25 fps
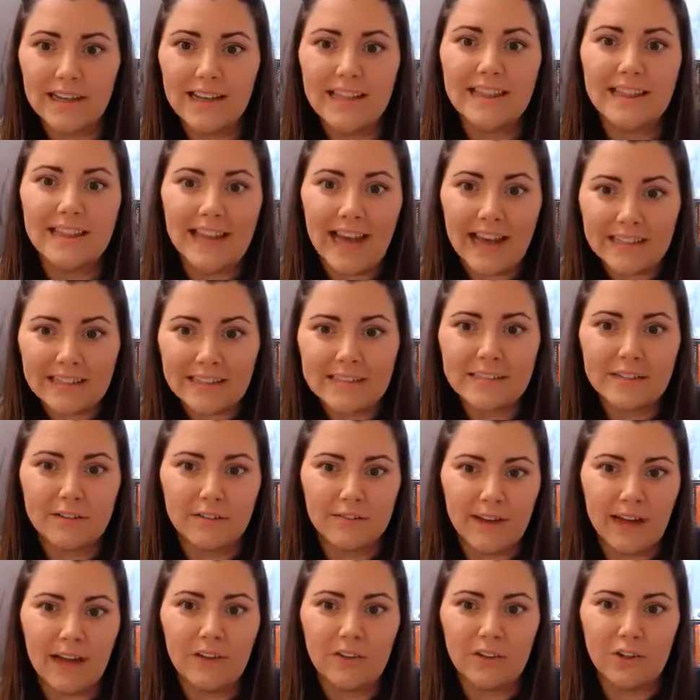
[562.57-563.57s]
That's the
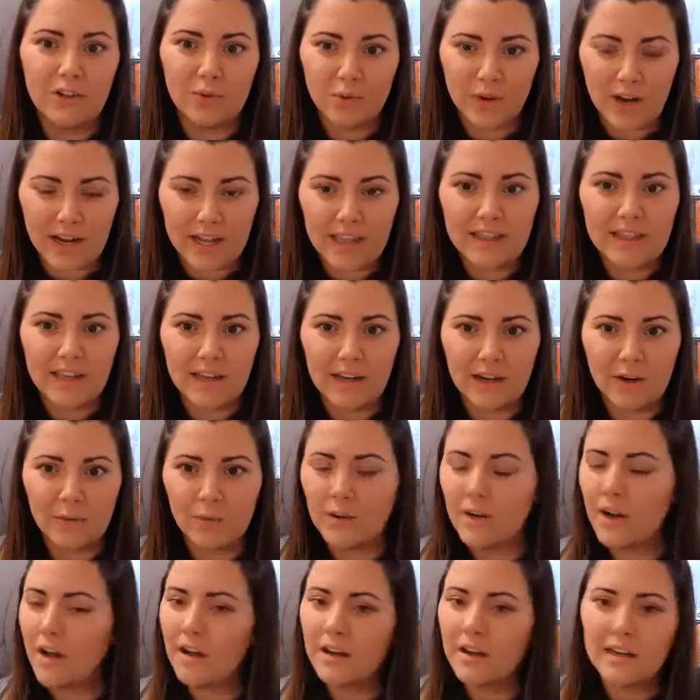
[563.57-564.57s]
value right there. We're
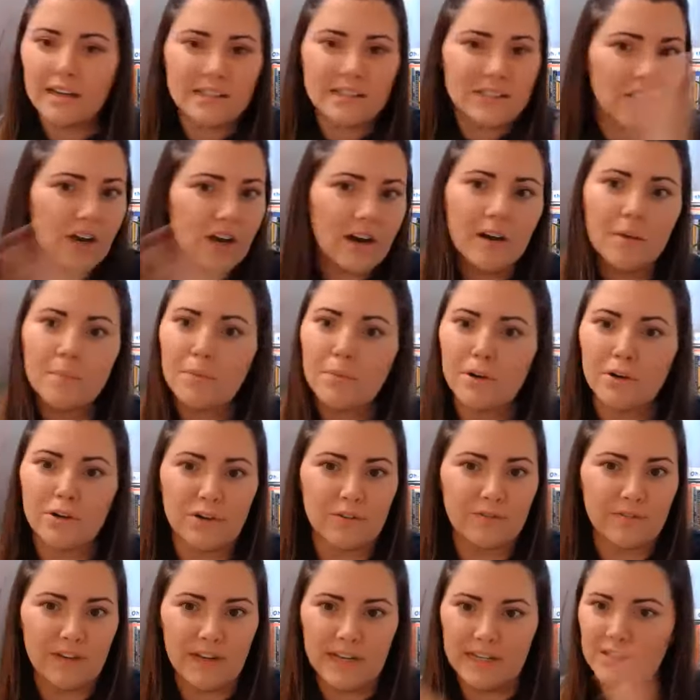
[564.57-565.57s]
not going to talk per
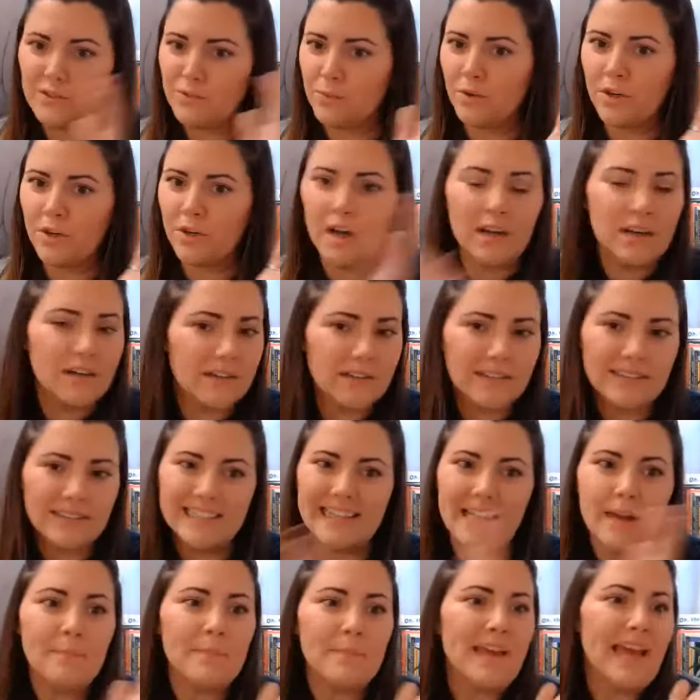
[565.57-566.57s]
device. We're not
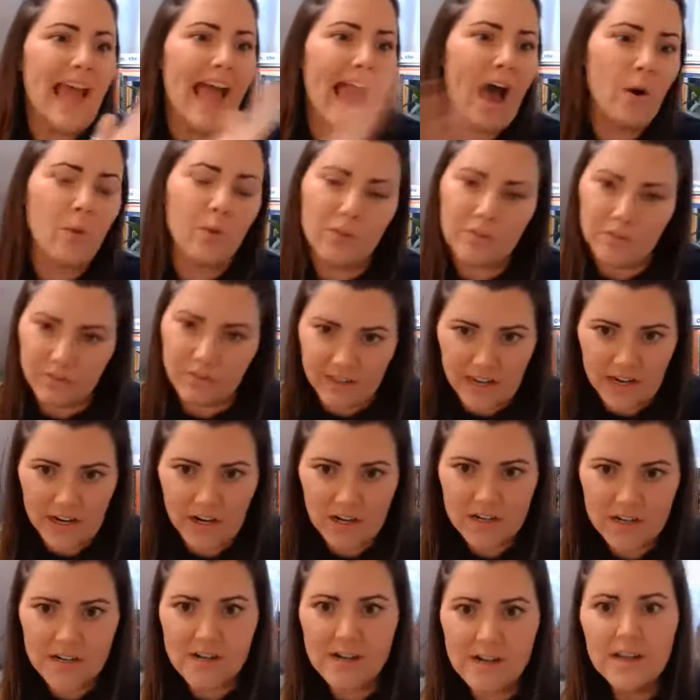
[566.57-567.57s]
get me out of
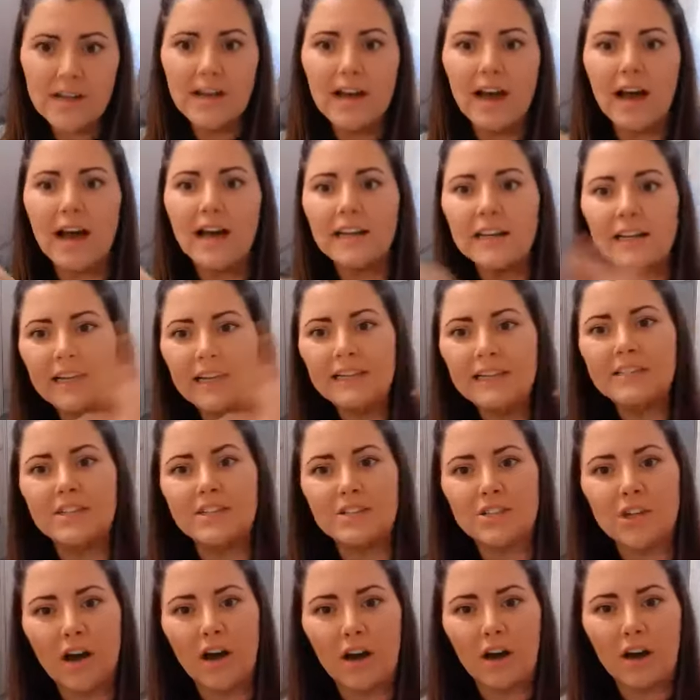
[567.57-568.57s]
there. I need yeah. to
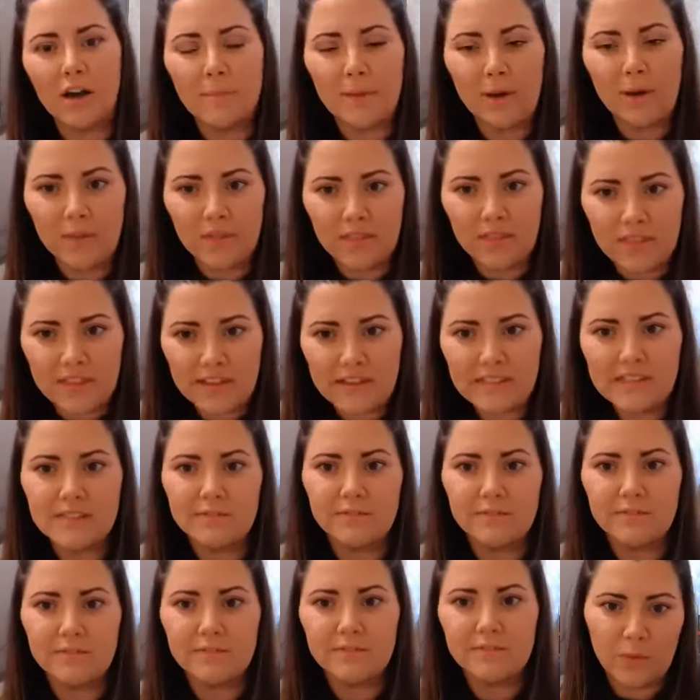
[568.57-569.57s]
talk about this
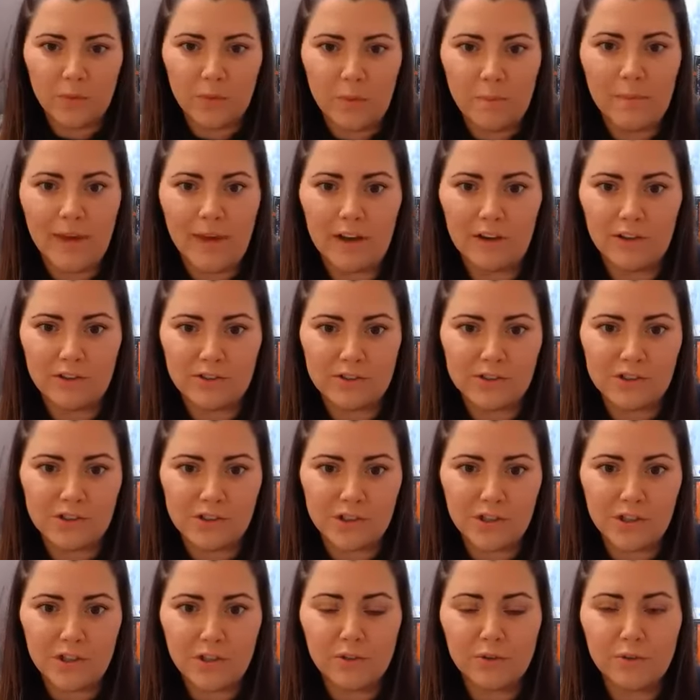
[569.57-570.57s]
value, what matters
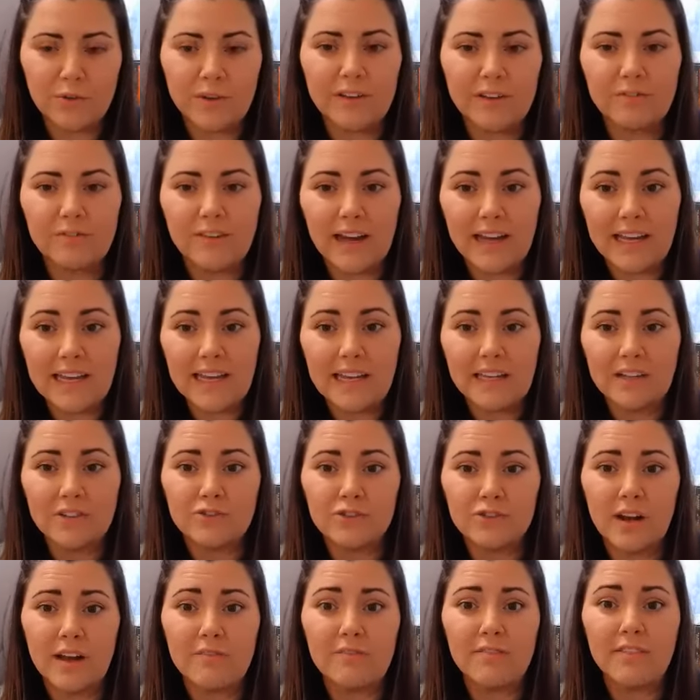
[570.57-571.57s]
to you. And if I can't
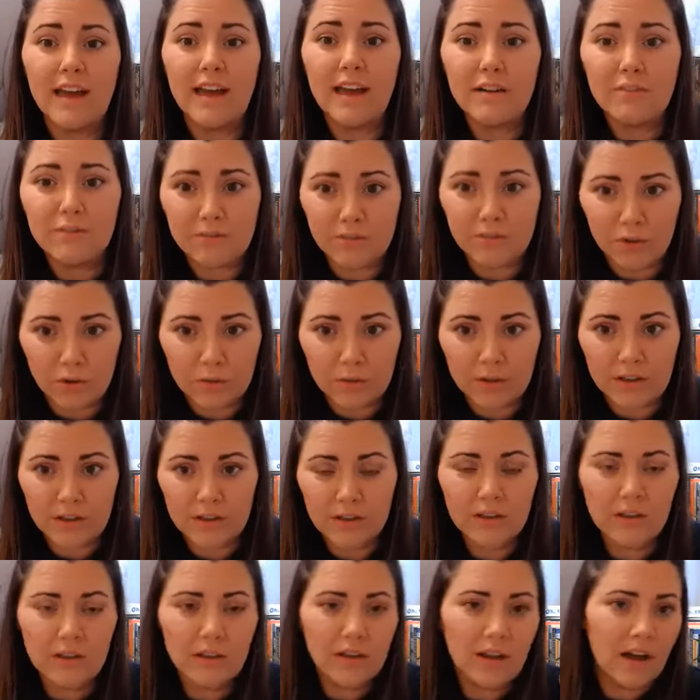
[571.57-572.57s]
drive that
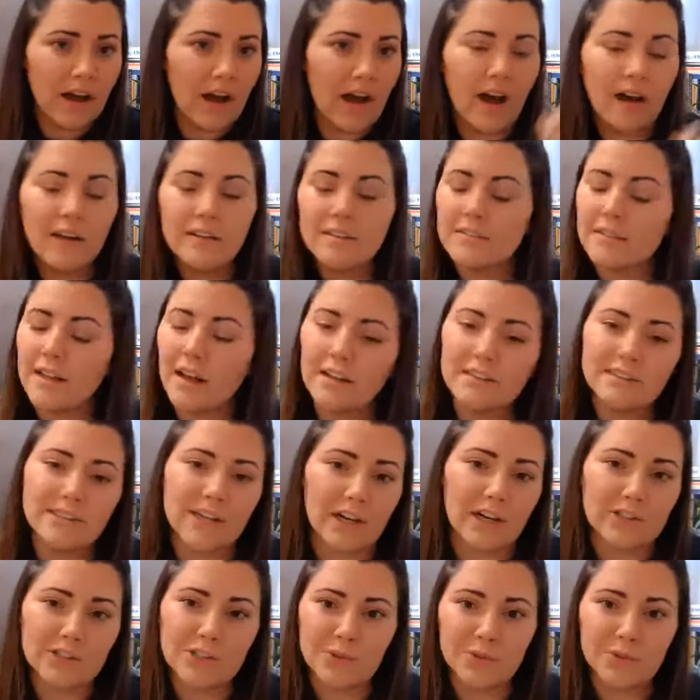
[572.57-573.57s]
forward, I'll I'll
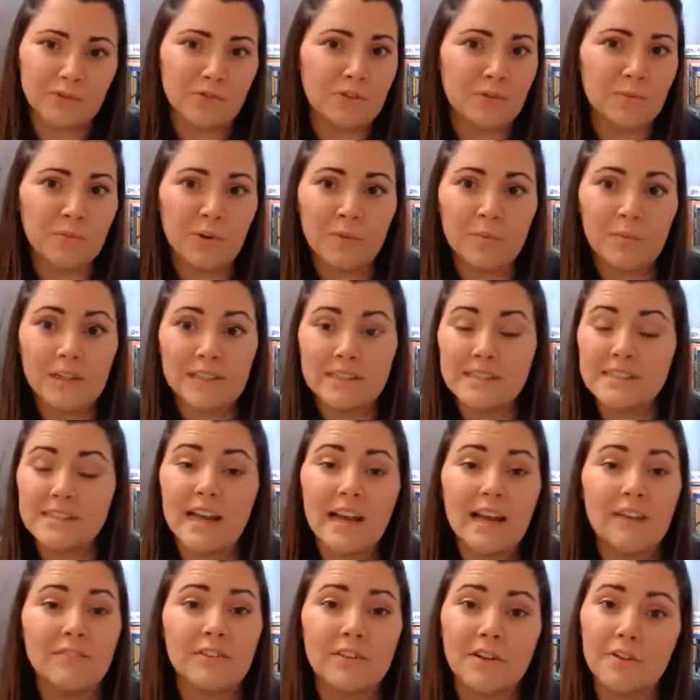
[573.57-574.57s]
talk to you in a few more months. I
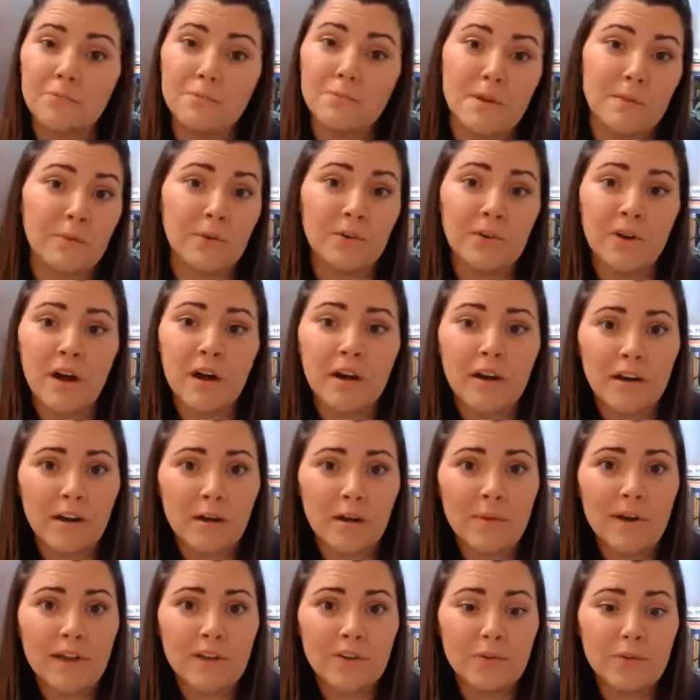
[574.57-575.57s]
have enough people knocking
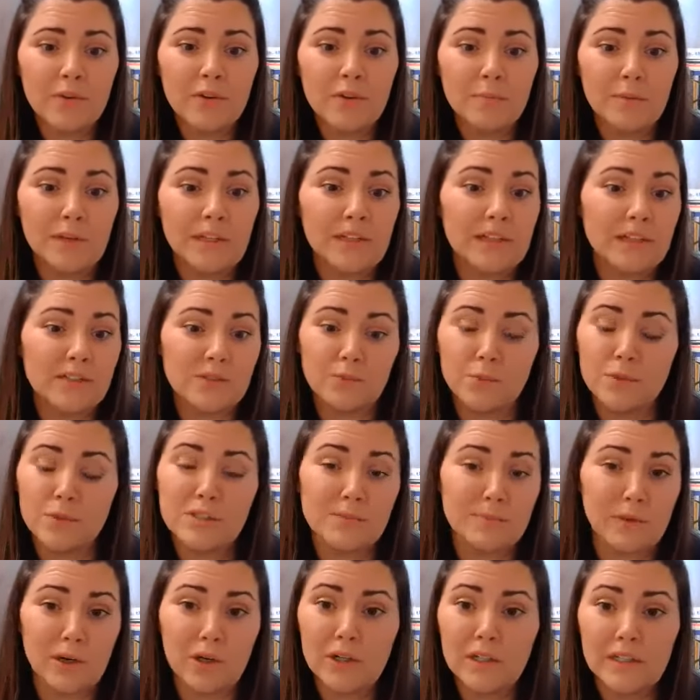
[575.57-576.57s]
on my door because we're
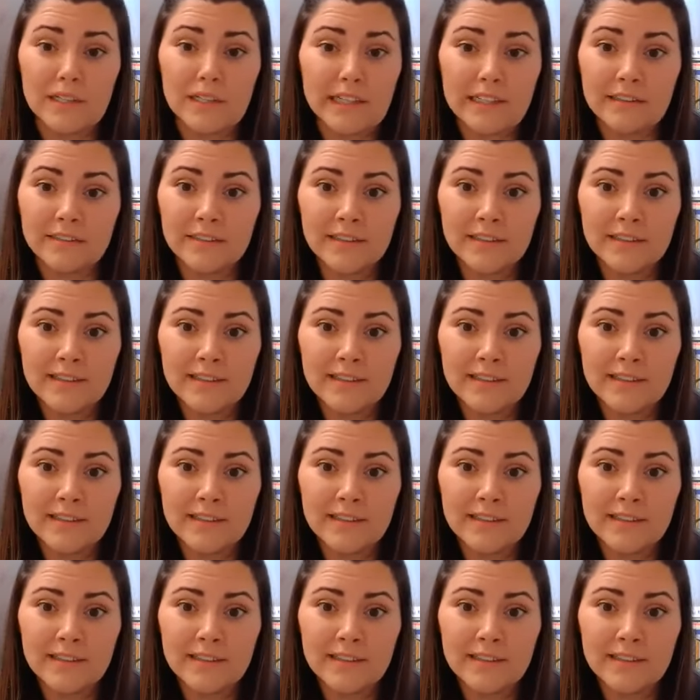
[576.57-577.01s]
sparkly.